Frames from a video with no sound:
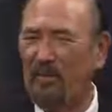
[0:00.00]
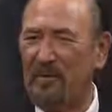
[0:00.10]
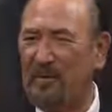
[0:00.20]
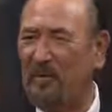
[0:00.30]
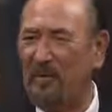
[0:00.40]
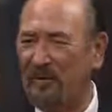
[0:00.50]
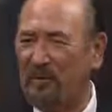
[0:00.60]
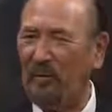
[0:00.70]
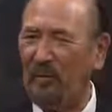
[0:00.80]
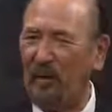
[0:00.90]
for a story of
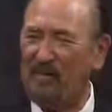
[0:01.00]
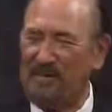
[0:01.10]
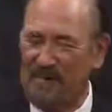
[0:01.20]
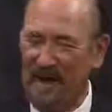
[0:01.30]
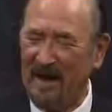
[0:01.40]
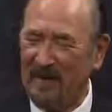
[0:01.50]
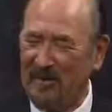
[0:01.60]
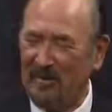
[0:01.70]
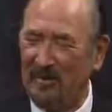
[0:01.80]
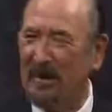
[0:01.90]
falling off a
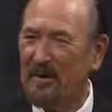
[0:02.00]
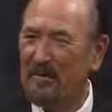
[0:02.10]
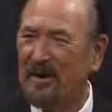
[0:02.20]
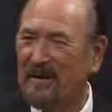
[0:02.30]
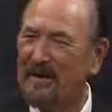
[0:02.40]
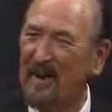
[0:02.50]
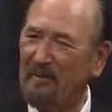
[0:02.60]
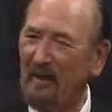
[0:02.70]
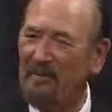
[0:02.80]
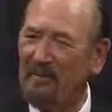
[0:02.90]
stage or being attacked by